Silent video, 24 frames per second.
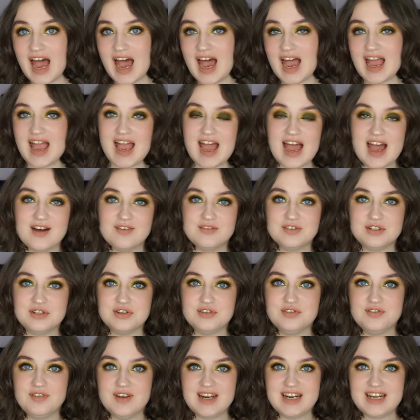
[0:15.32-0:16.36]
I have a
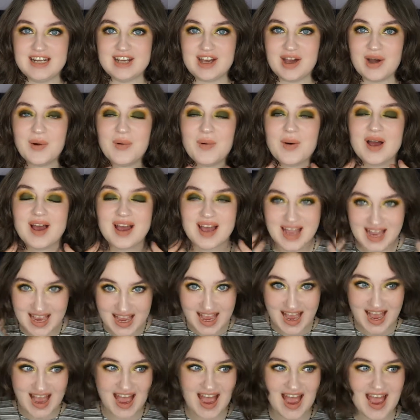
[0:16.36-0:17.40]
new video,
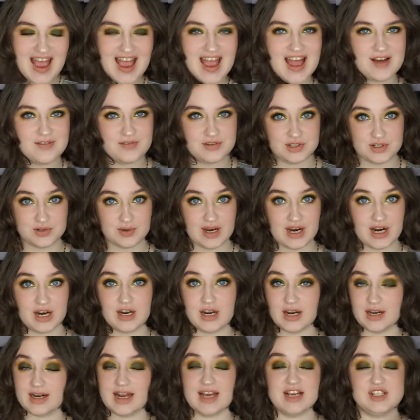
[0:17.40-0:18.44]
I have a new
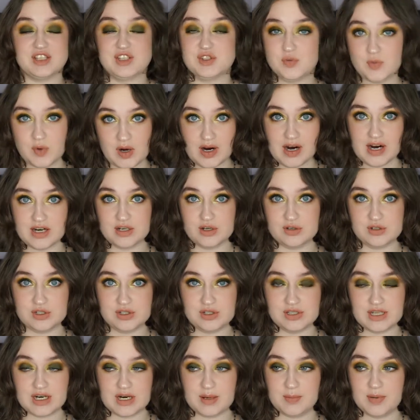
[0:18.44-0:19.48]
haircut. I swear I don't
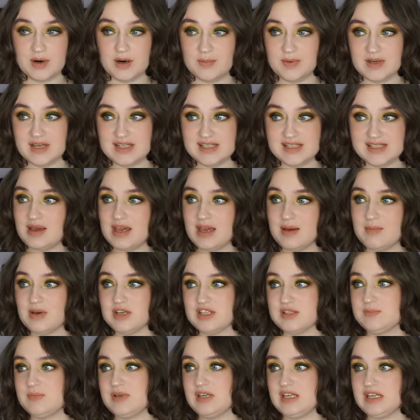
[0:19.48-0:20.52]
do that on purpose. It
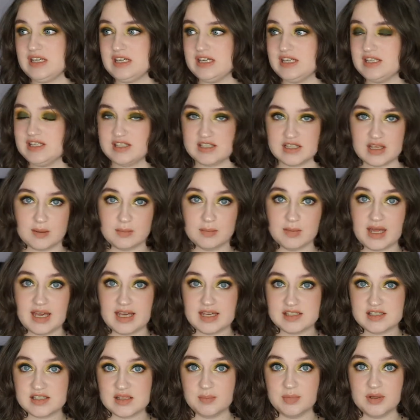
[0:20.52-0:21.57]
must be some
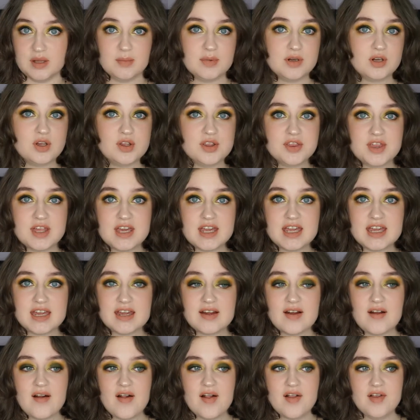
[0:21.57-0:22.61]
like subliminal
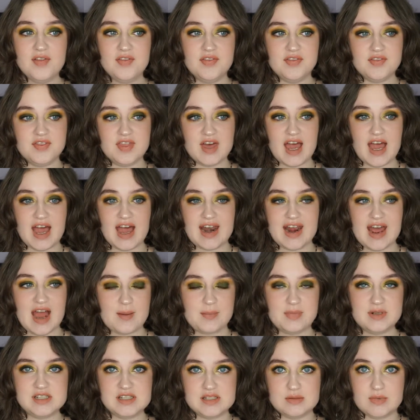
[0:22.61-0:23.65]
thing that
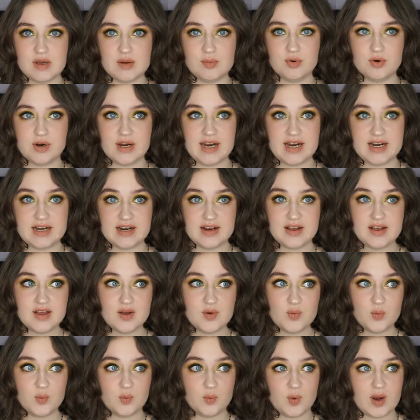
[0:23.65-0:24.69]
happens in my brain
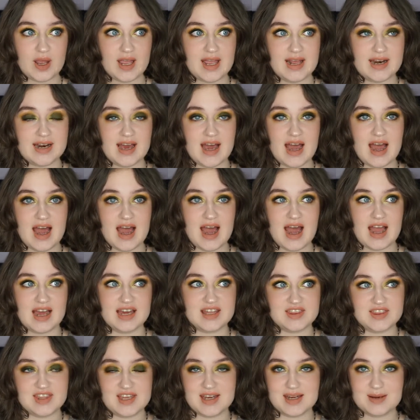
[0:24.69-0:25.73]
when
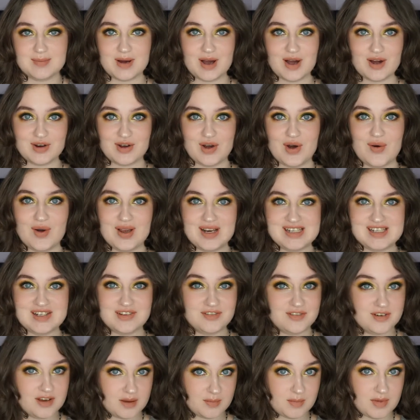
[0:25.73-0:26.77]
I think about going to
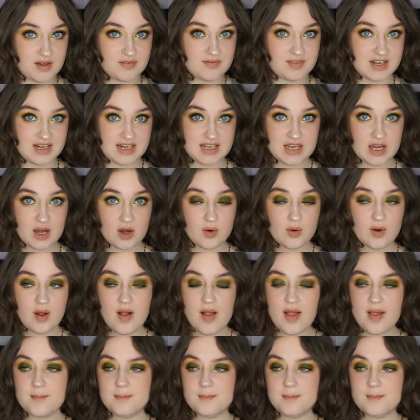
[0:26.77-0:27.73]
film a video,